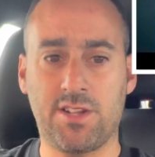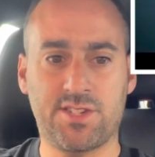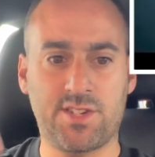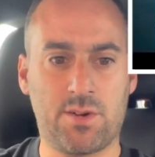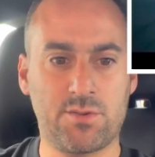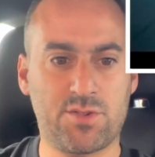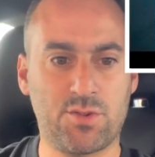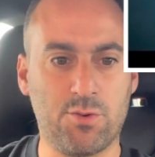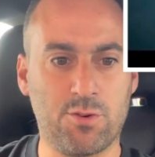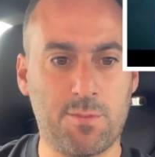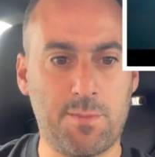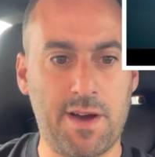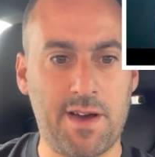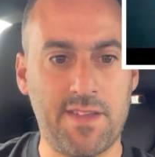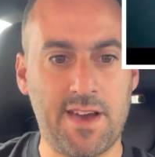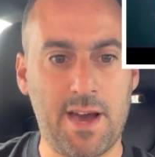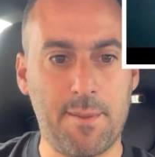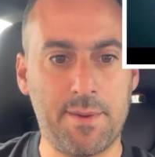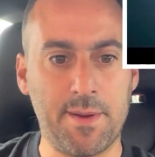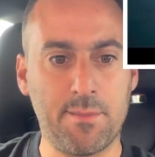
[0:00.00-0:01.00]
I'll talk about
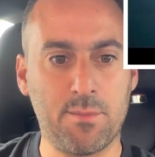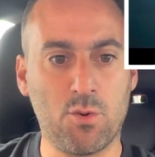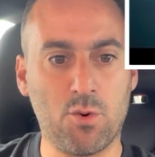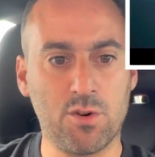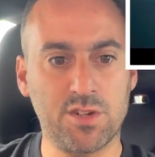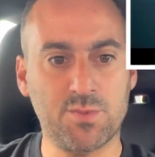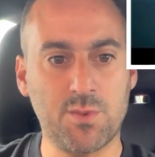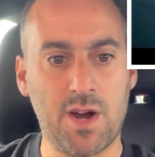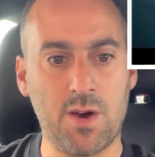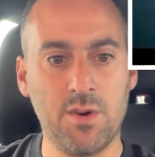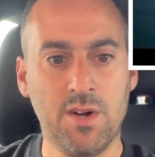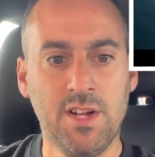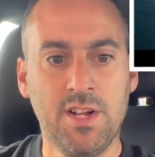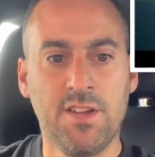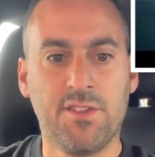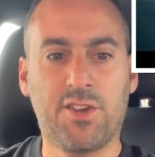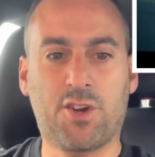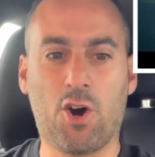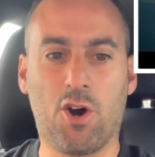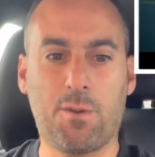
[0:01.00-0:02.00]
that a bit more as well.
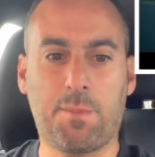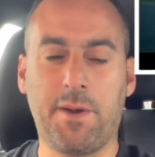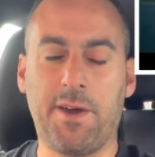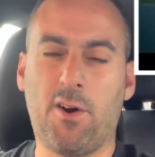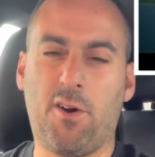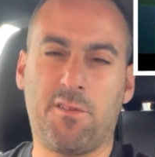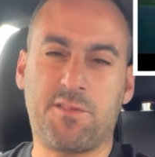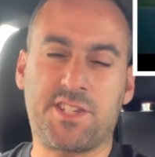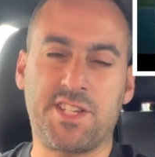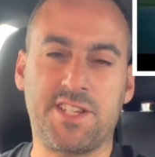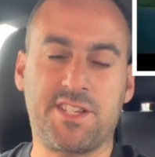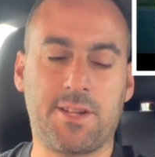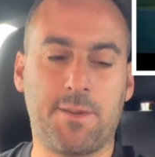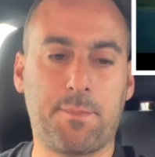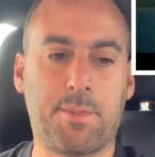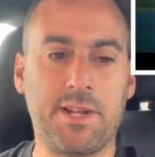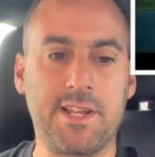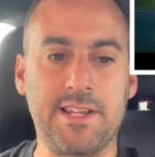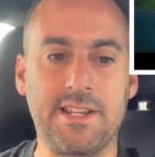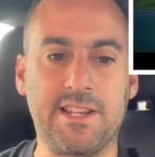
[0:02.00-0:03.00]
The cockpit, obviously
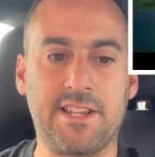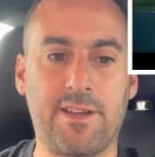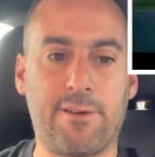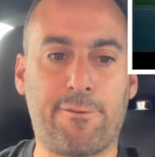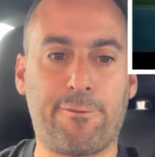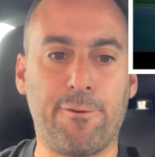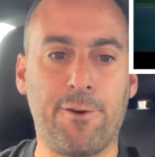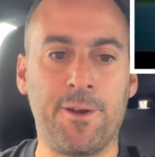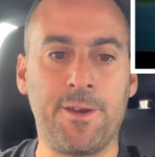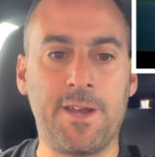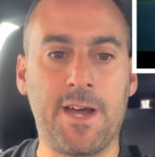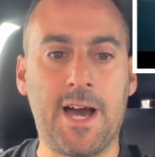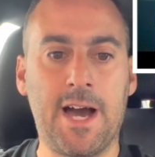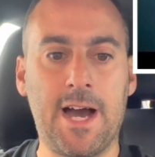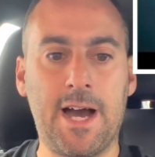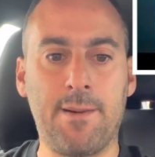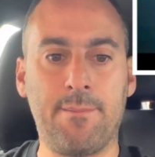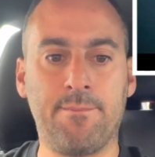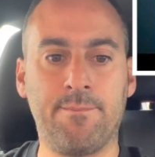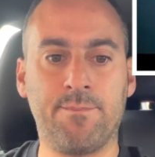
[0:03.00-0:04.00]
completely different.
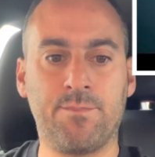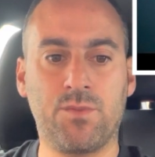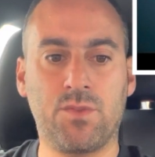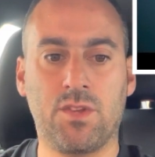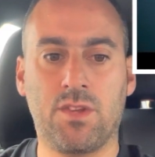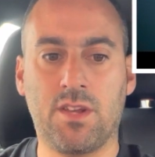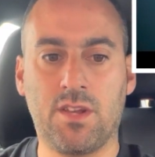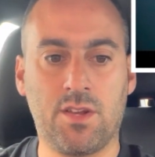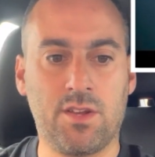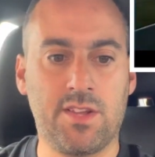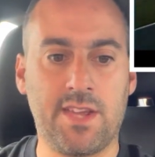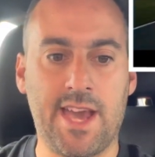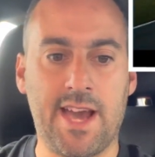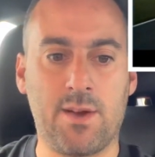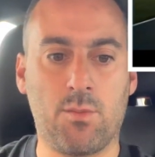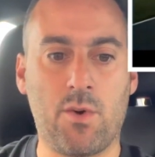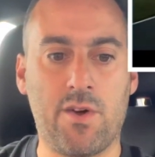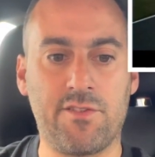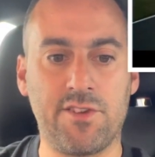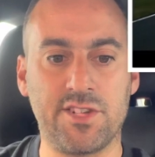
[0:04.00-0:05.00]

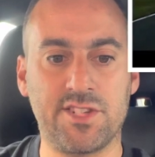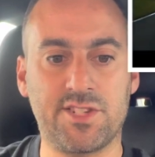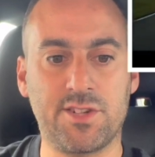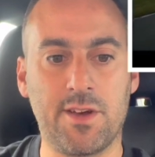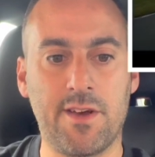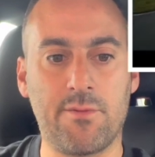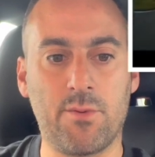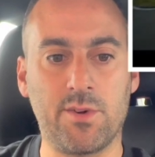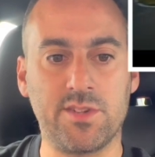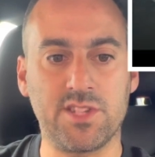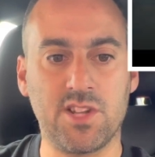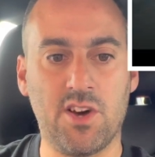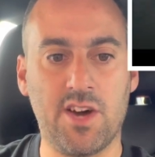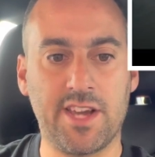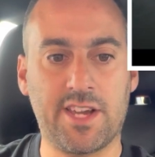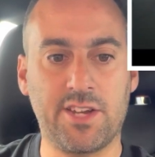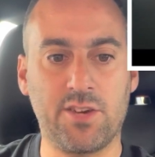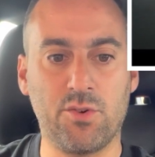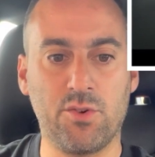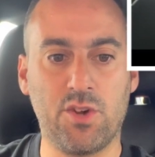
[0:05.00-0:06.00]
Yeah, whether it's to everyone's
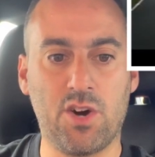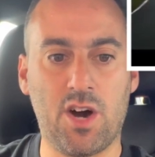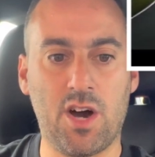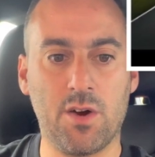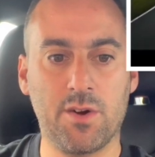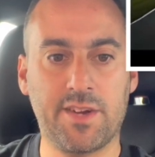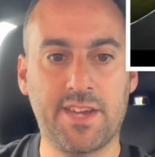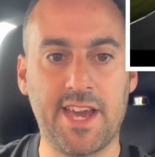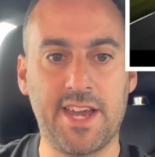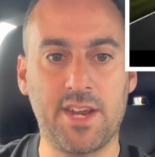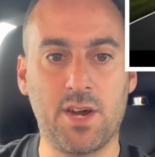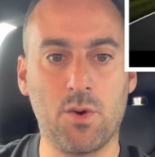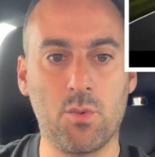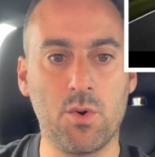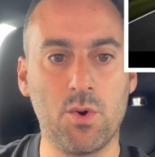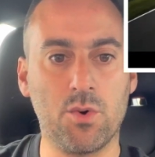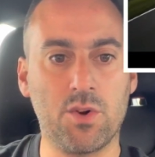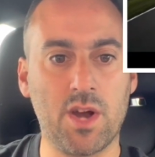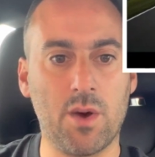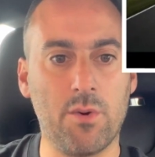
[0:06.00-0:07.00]
liking or not, again, I
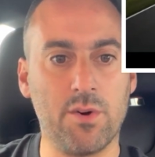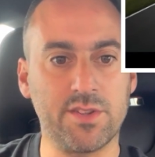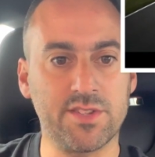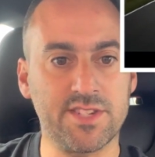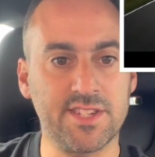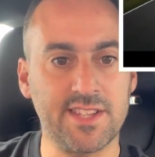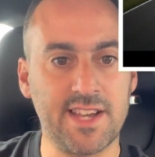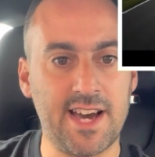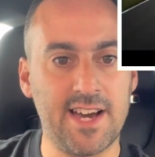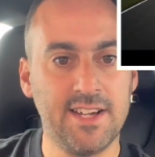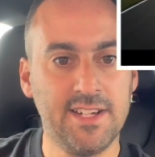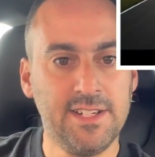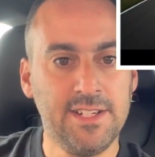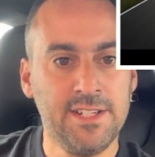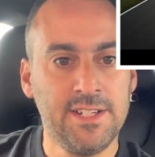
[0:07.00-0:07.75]
will go on to that.